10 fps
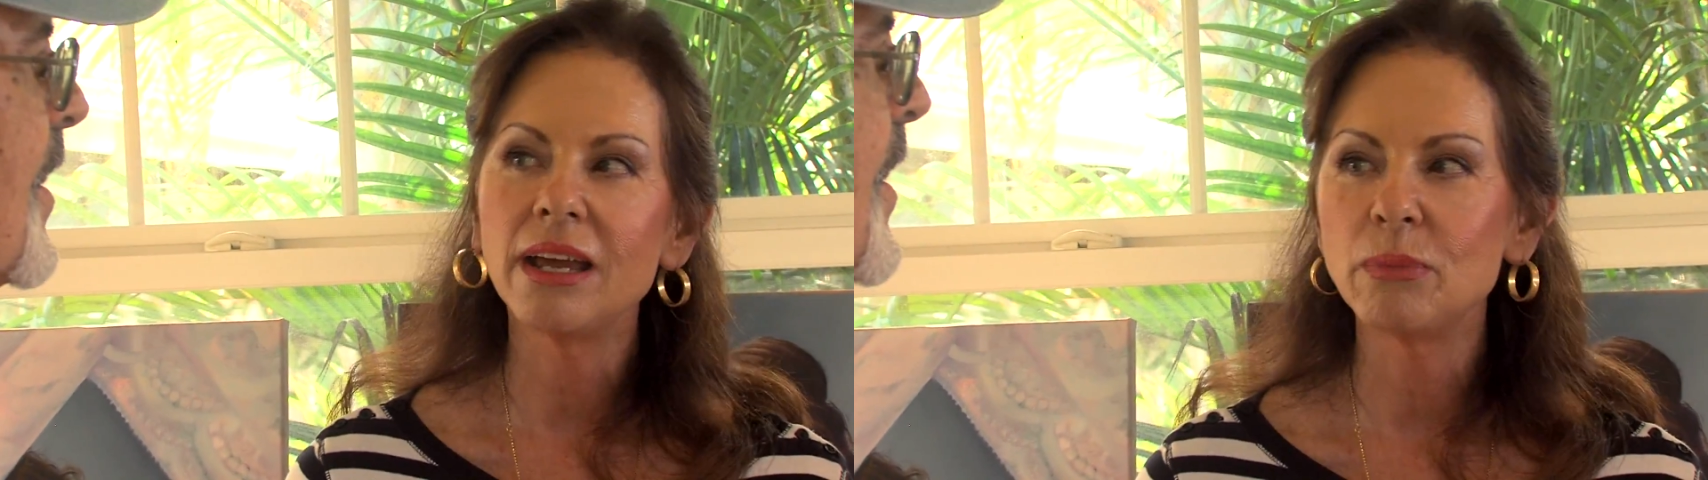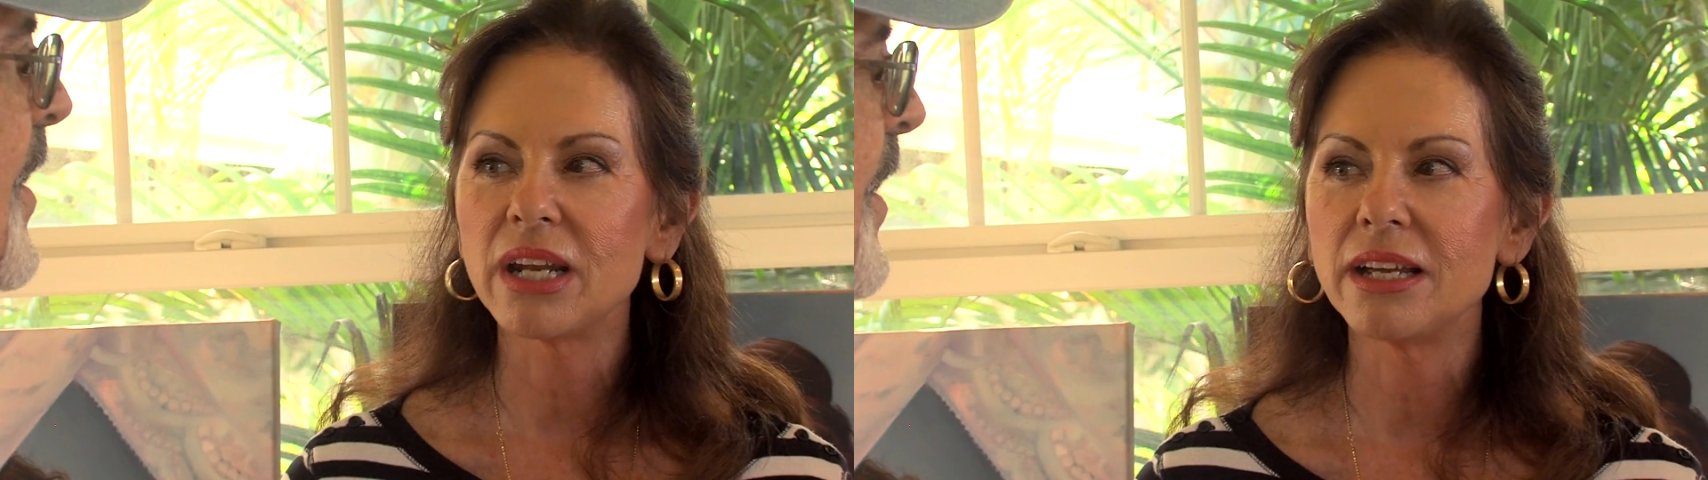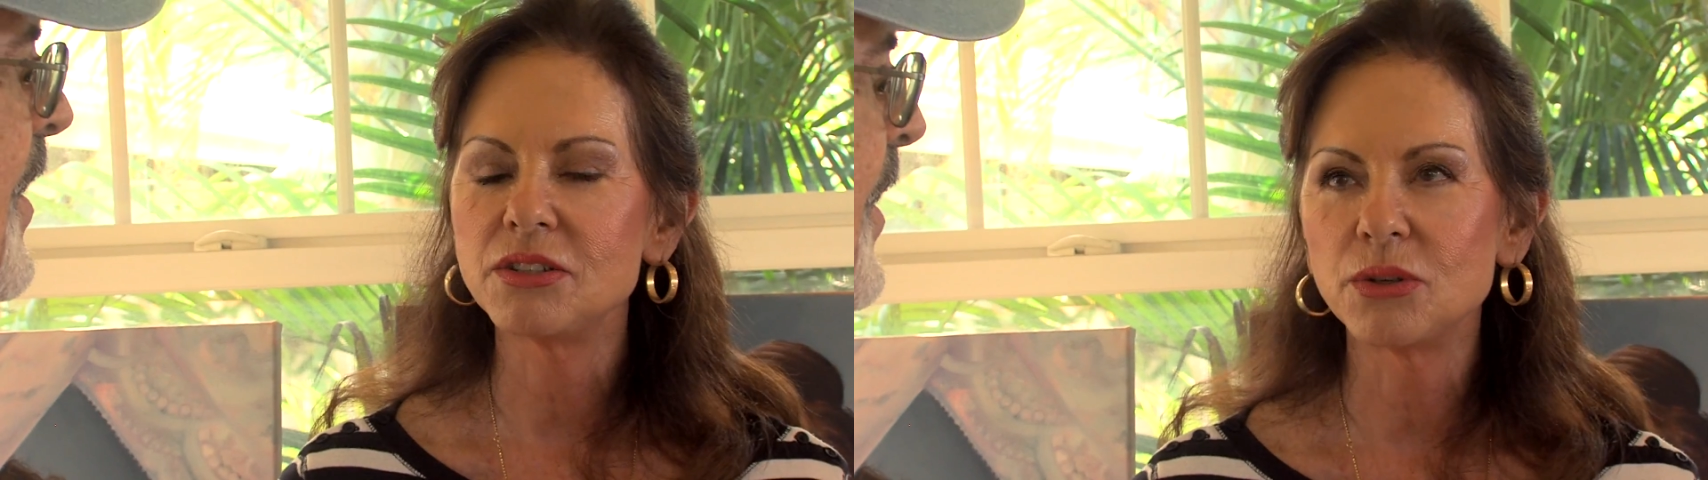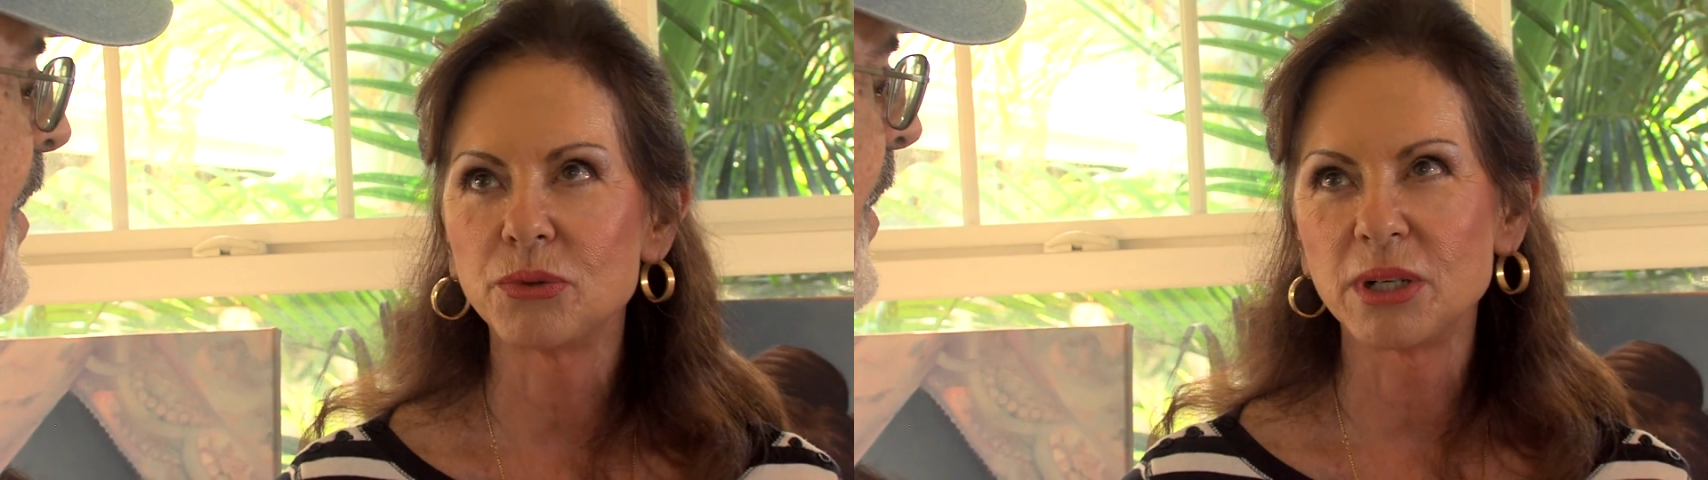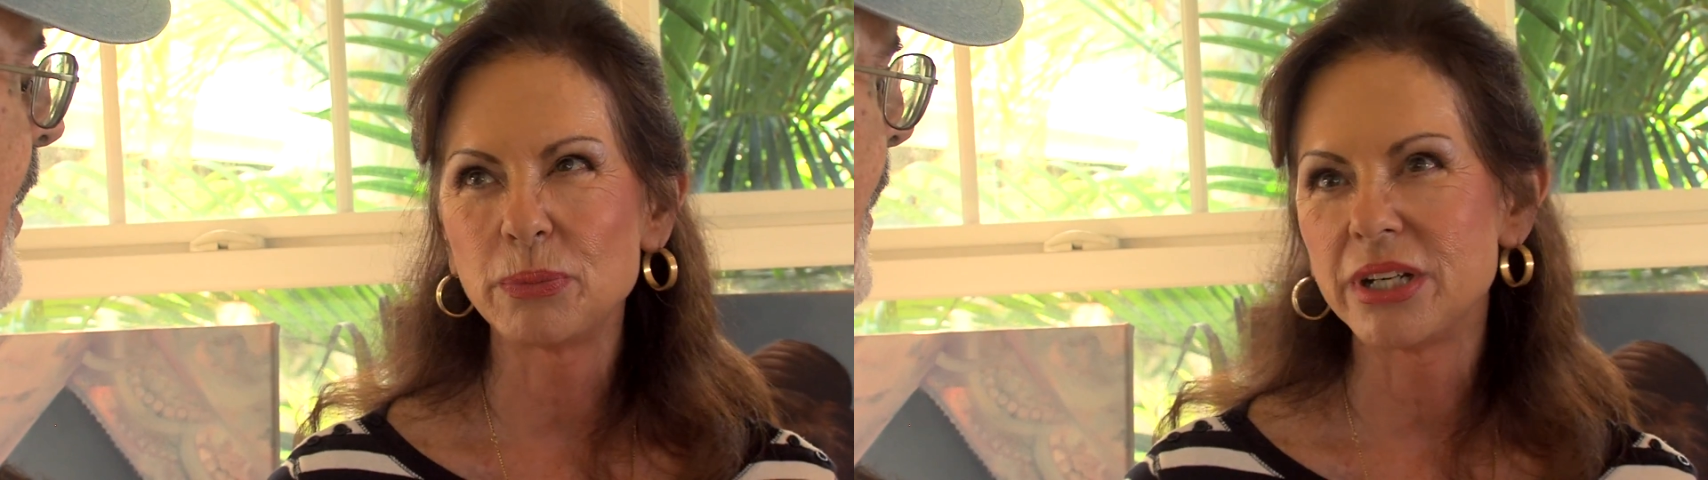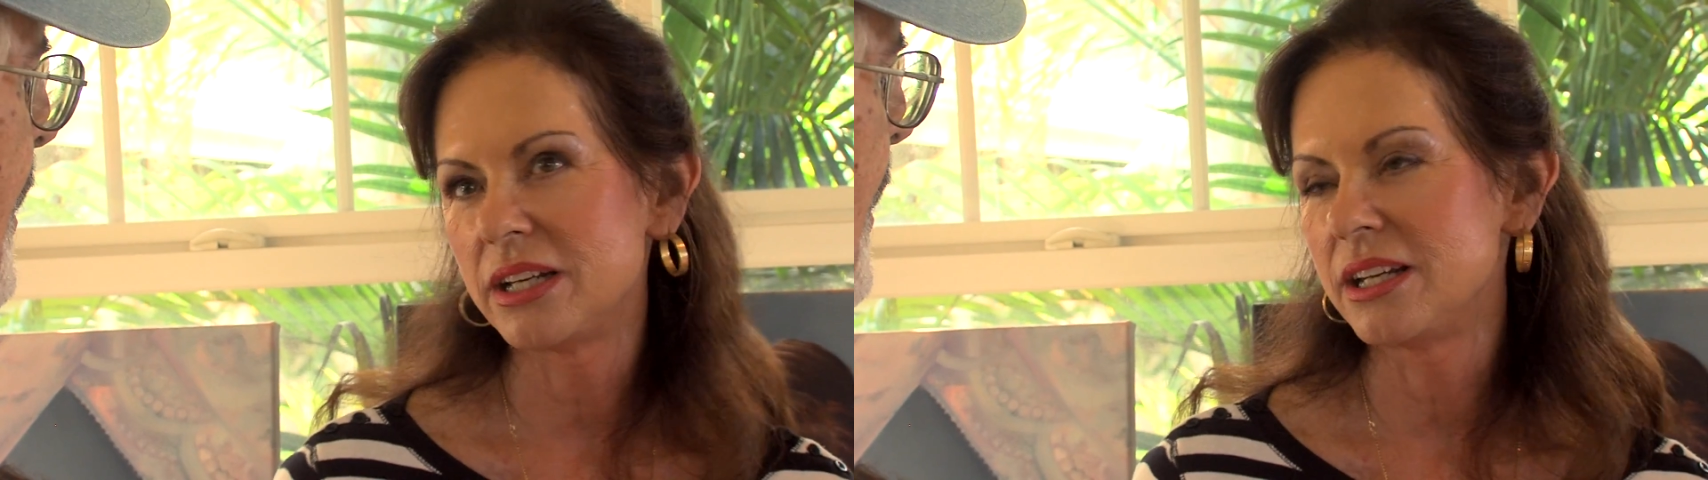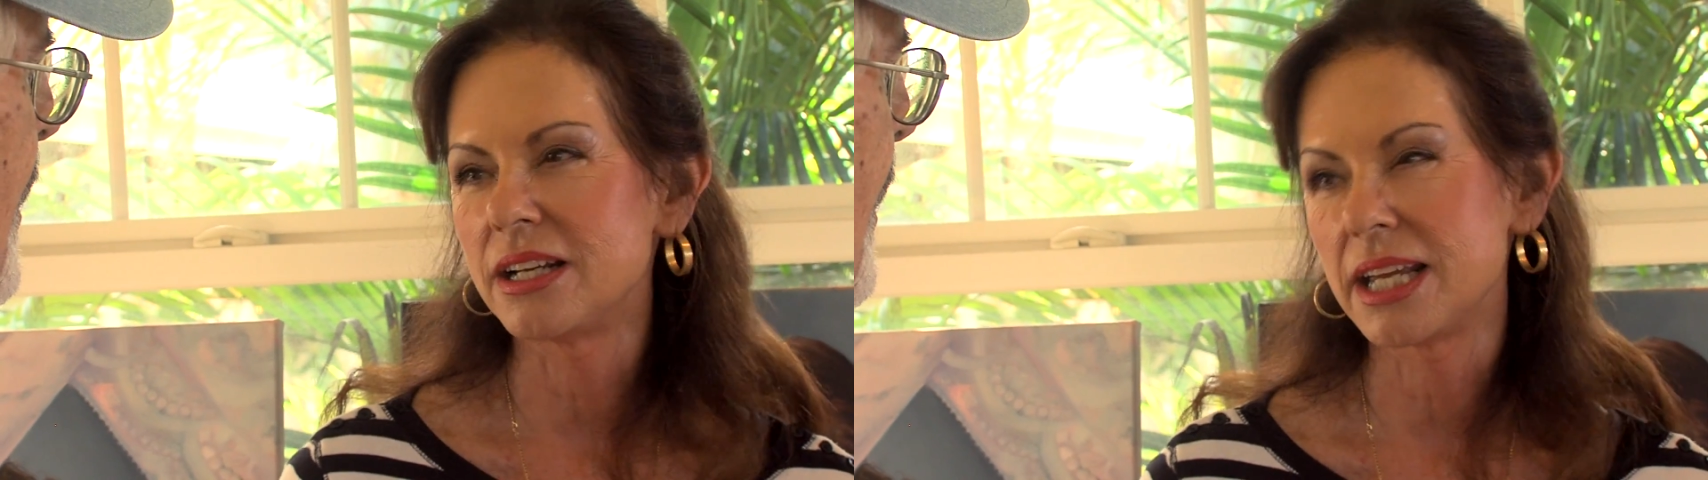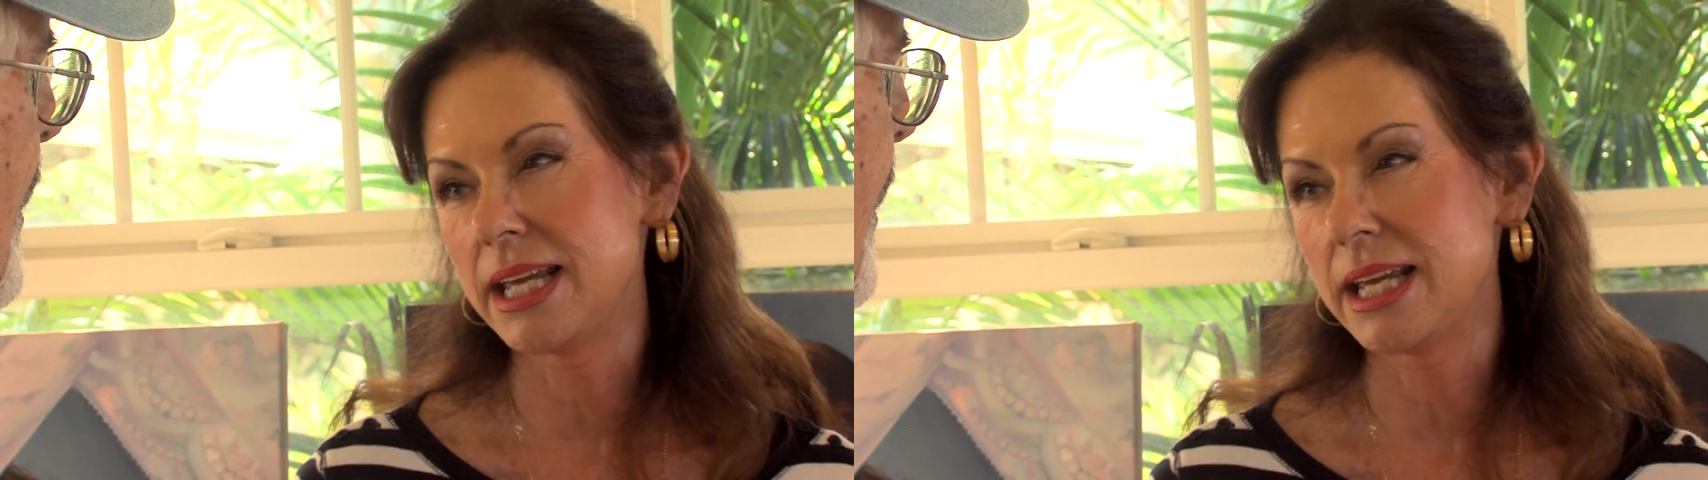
but I don't want to put it in a